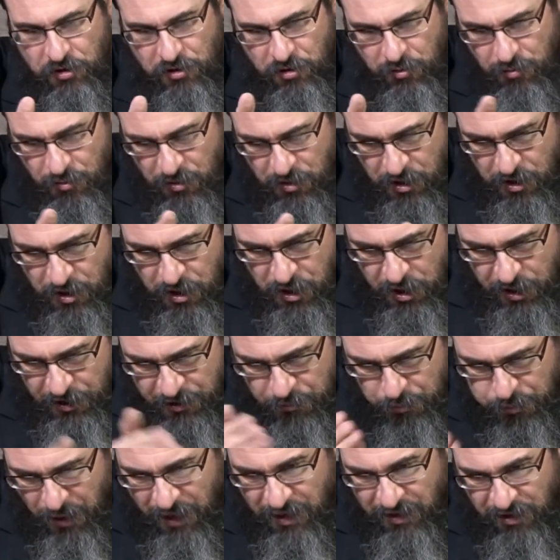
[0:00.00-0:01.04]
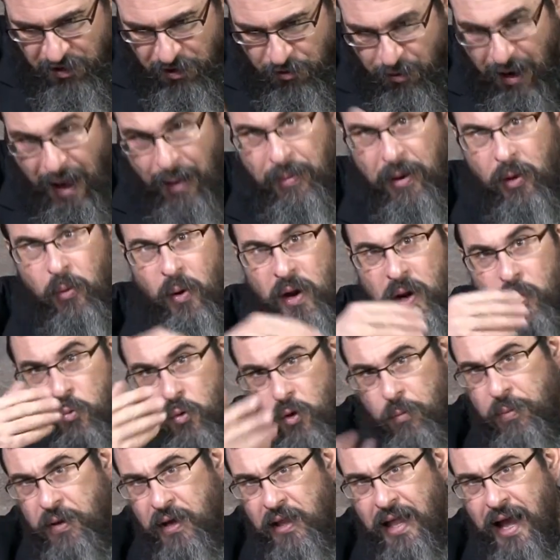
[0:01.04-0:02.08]
to explain to the rabbi what he
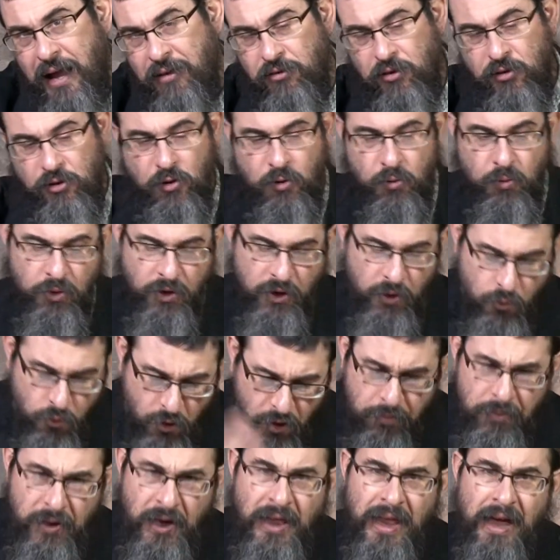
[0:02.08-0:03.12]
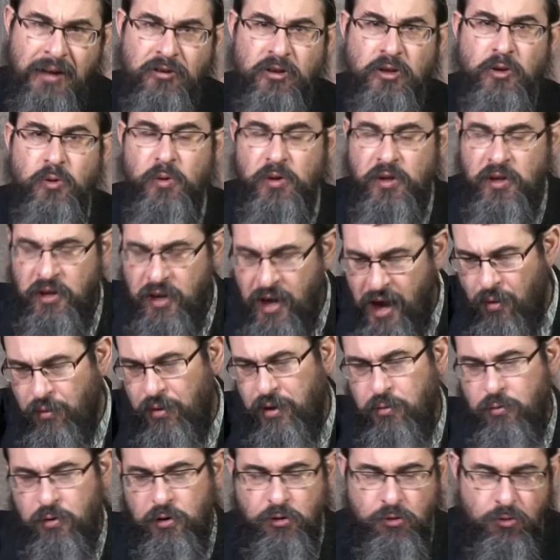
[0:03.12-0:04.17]
would be allowed to do and what he wouldn't be allowed to do it and how
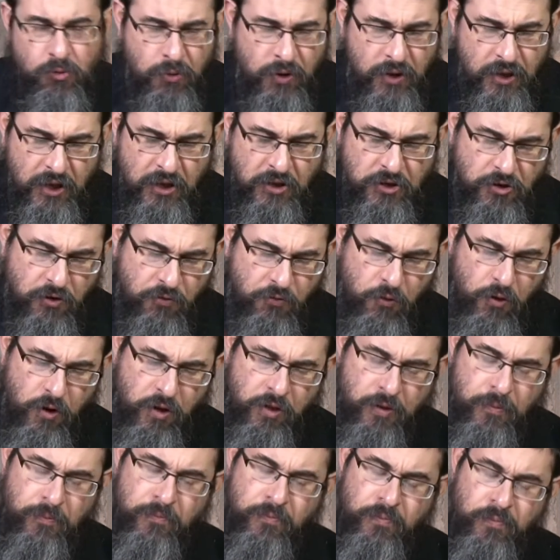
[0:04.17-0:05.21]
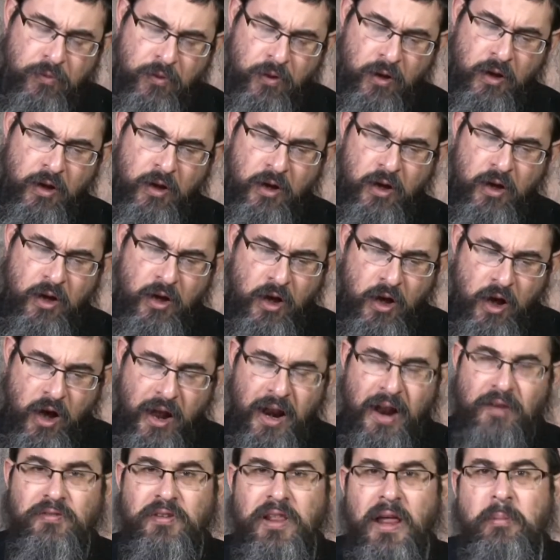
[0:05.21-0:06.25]
he would do it and so forth.
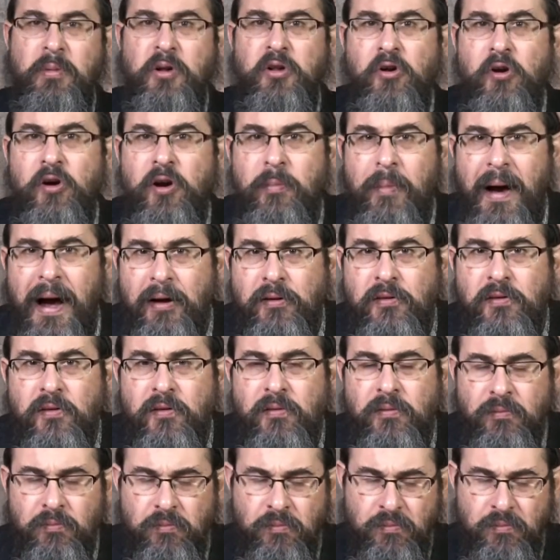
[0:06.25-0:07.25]
Harav Clemens heard him out,